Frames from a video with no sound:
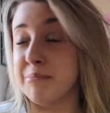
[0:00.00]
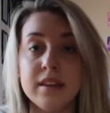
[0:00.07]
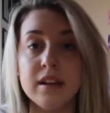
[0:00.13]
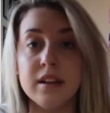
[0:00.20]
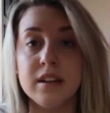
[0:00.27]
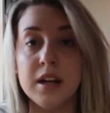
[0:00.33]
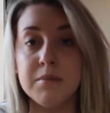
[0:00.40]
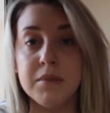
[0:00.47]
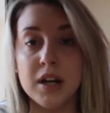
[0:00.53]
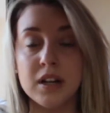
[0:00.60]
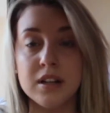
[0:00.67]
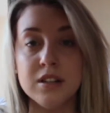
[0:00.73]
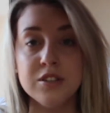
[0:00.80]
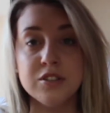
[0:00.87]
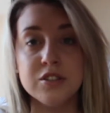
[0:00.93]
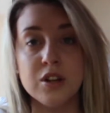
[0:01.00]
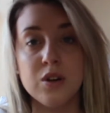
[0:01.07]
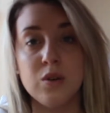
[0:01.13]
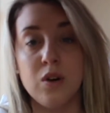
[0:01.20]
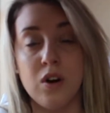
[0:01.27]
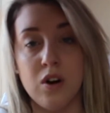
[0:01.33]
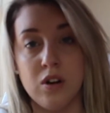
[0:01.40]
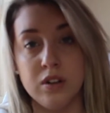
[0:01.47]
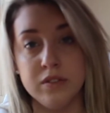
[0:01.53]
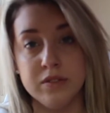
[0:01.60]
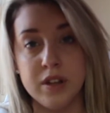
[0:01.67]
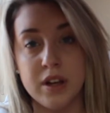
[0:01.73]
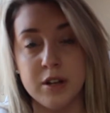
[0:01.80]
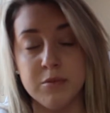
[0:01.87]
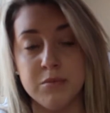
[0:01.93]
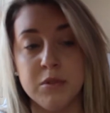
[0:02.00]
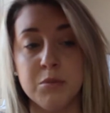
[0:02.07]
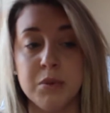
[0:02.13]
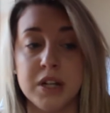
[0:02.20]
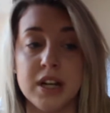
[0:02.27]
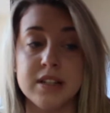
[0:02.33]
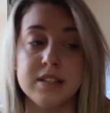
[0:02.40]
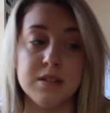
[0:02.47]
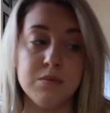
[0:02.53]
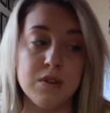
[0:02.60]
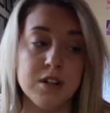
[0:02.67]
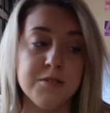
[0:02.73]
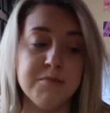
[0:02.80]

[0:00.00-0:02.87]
And then I'm not gonna show all of them, but I did want